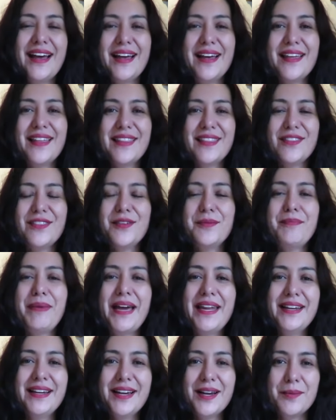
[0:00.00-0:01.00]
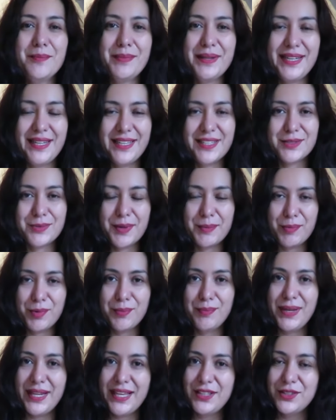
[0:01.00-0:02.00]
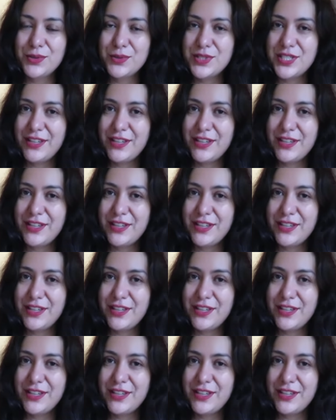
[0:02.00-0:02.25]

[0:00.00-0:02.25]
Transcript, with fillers: Uh, the pattern company is Republique du